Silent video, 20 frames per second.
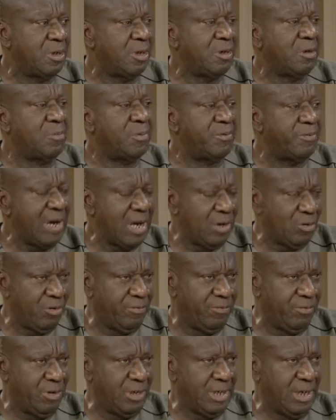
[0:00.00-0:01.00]
Before I go
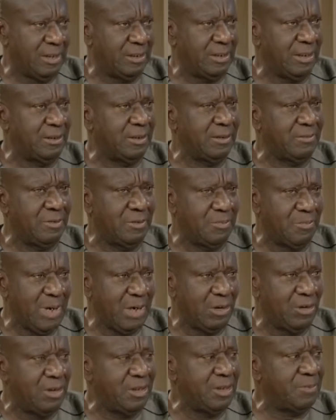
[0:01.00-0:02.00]
further, my
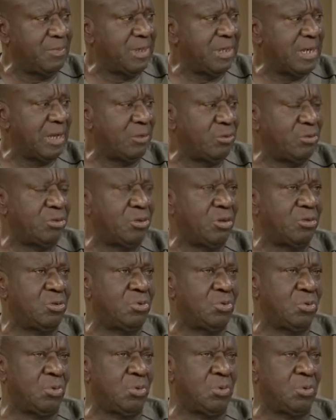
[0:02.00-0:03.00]
colleague made allusion
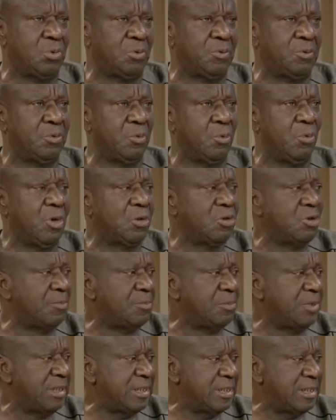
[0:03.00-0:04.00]
to what
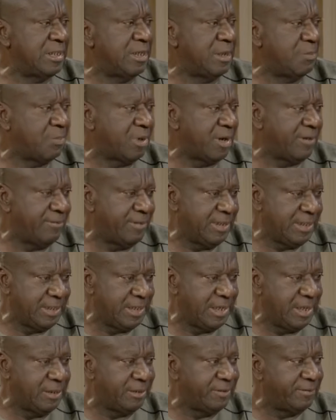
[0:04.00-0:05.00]
obtains in the private
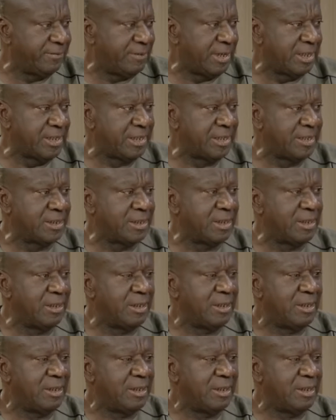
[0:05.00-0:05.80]
universities.